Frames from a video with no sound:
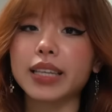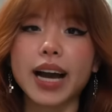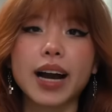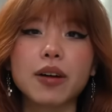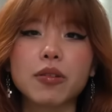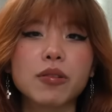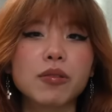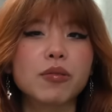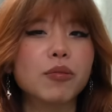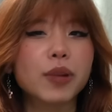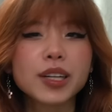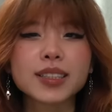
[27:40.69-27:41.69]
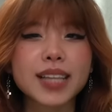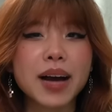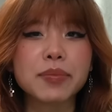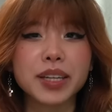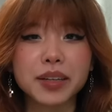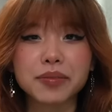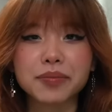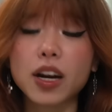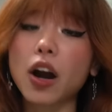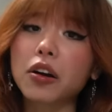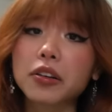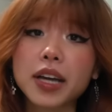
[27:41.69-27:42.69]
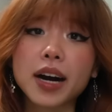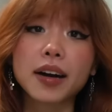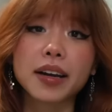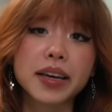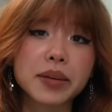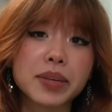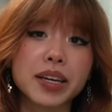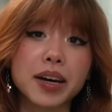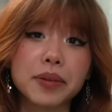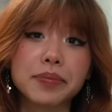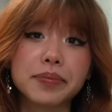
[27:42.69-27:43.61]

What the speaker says: Yeah, what does that mean? Carl Jung, hit me up.